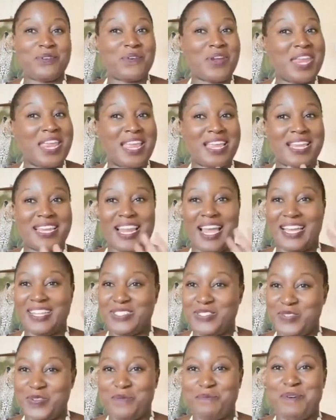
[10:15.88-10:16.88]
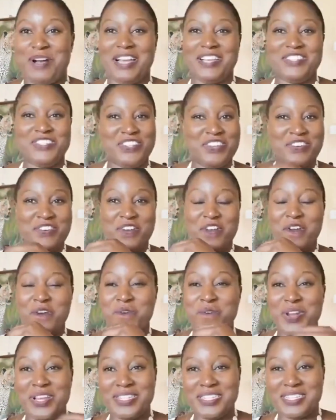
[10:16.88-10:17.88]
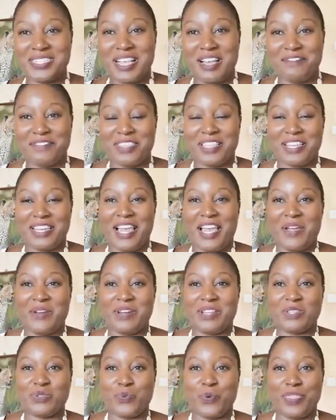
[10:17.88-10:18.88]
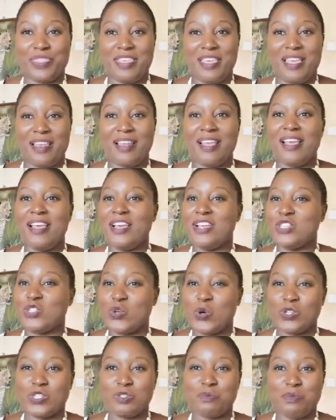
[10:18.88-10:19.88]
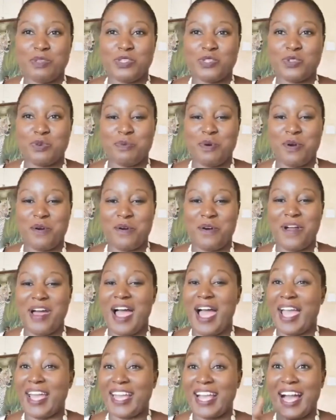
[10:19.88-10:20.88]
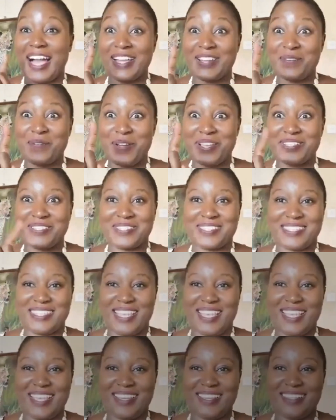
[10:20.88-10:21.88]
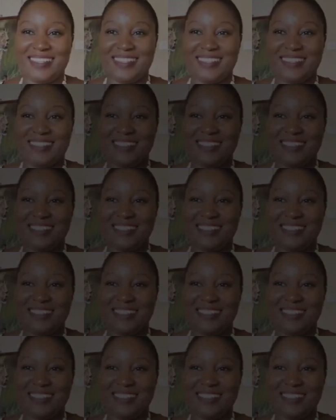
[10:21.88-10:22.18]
Reignite Your Passion, Rediscover the Lioness Within. Don't miss tomorrow. I can't wait to see you.